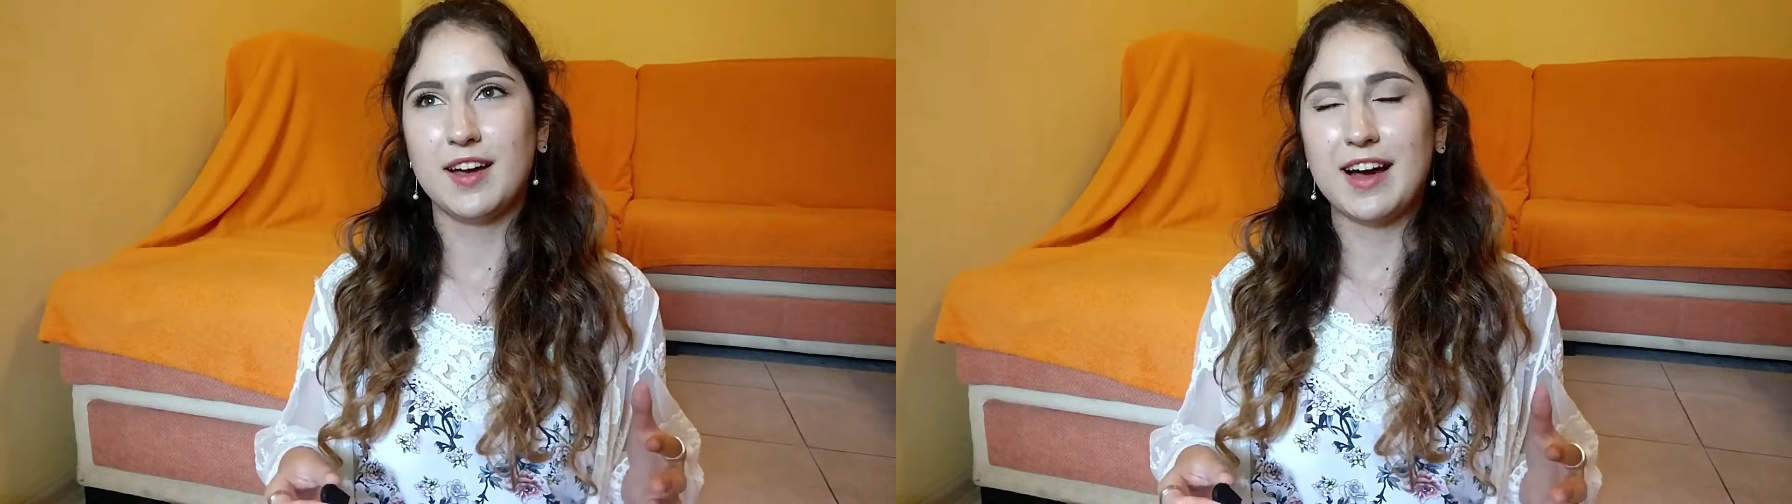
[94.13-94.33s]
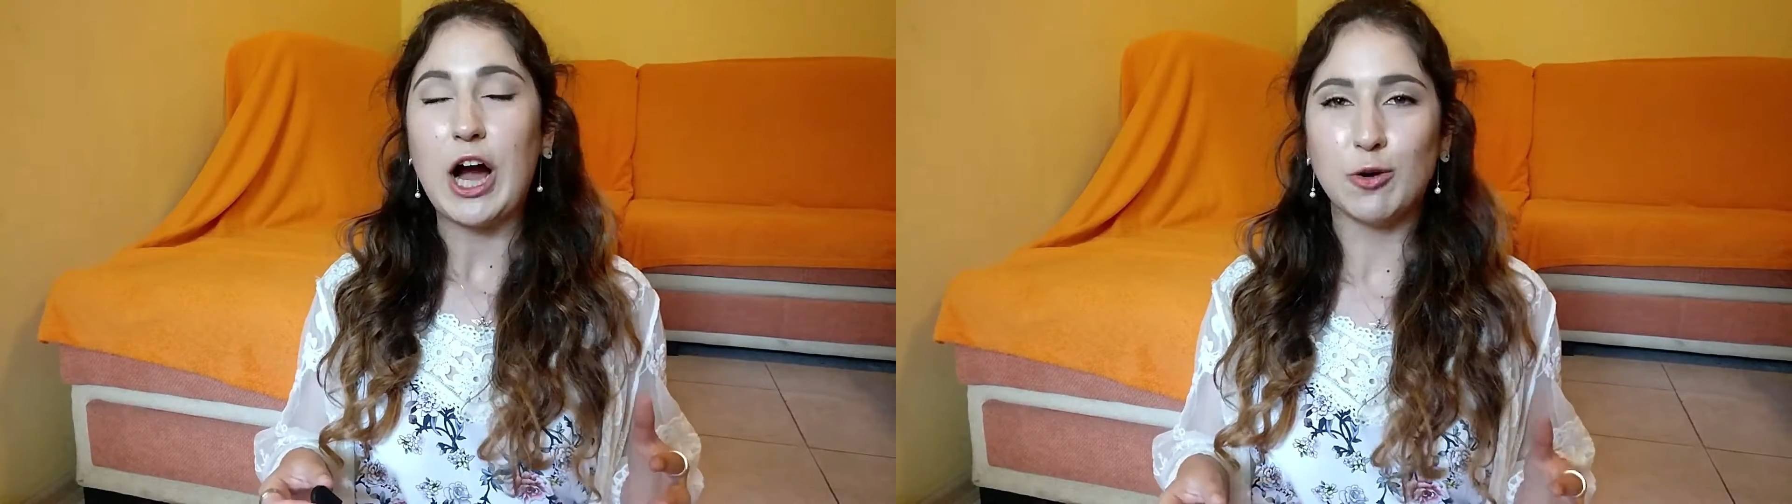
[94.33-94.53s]

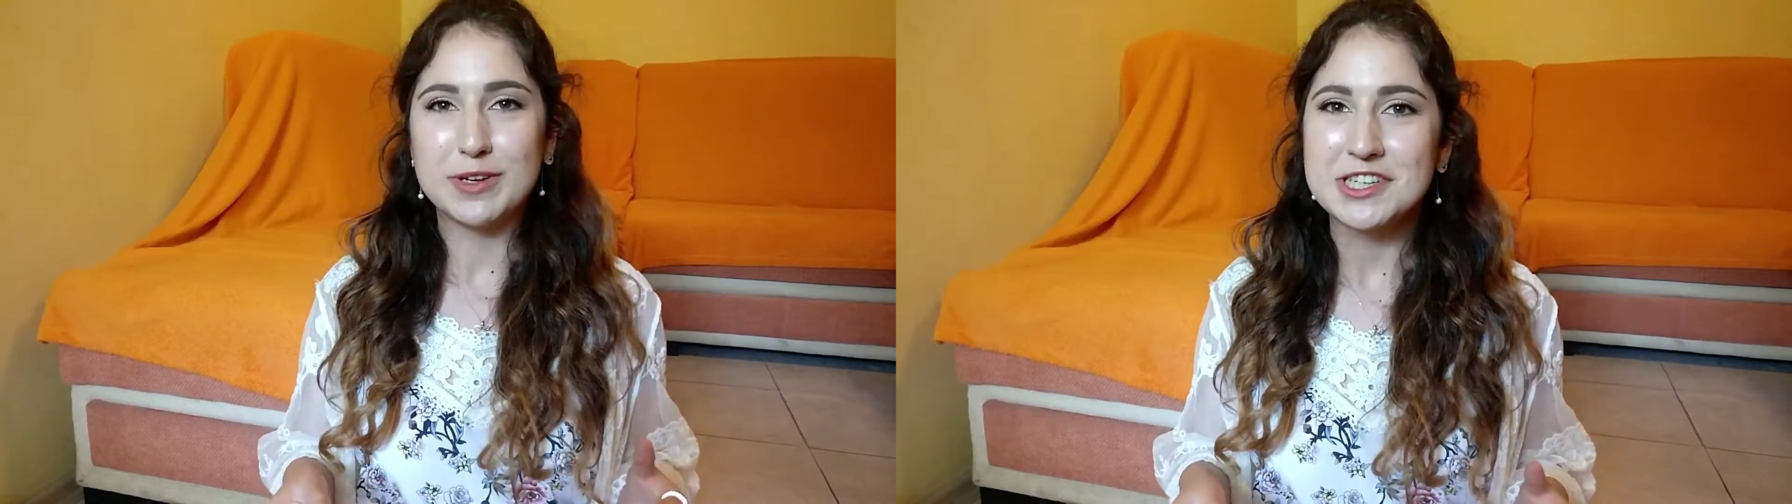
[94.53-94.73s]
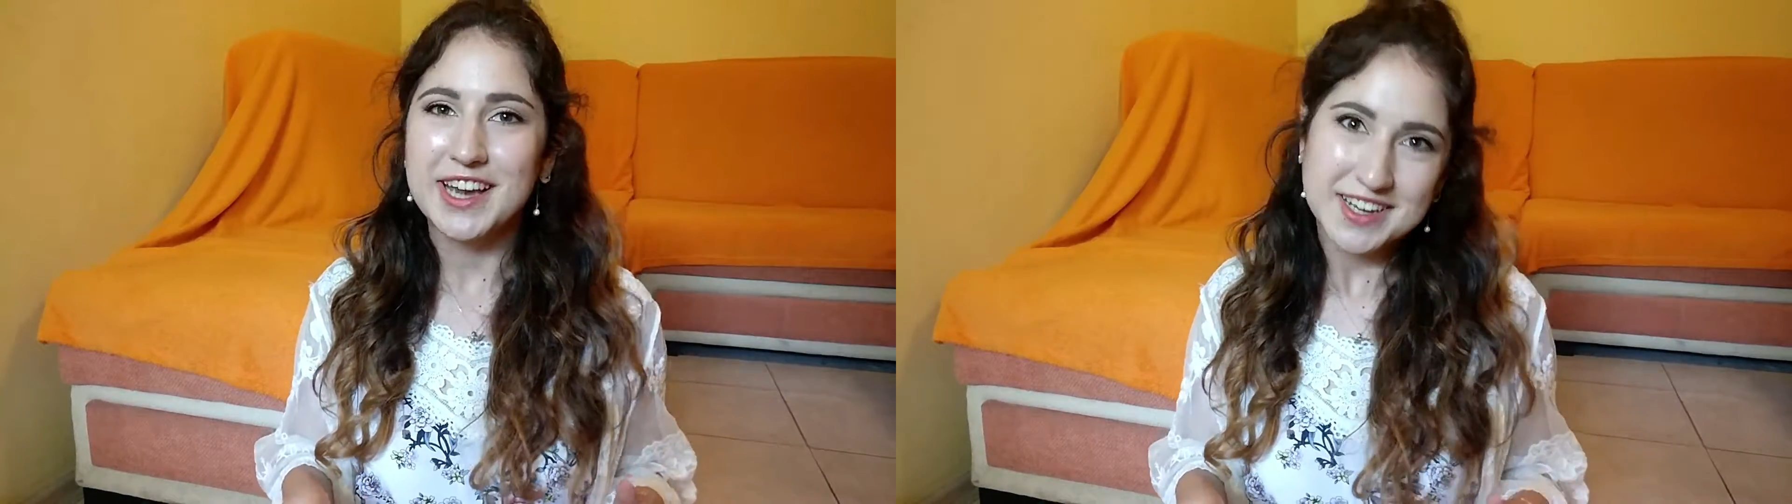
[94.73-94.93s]
how
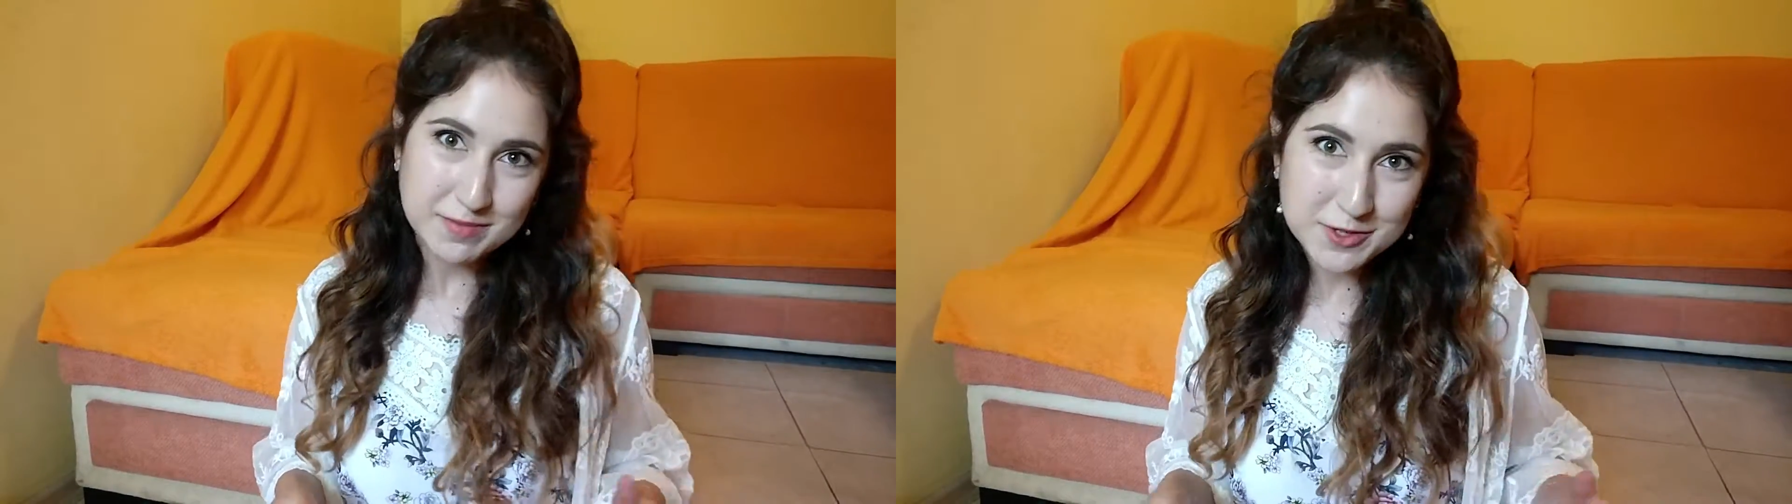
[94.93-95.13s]
much I end up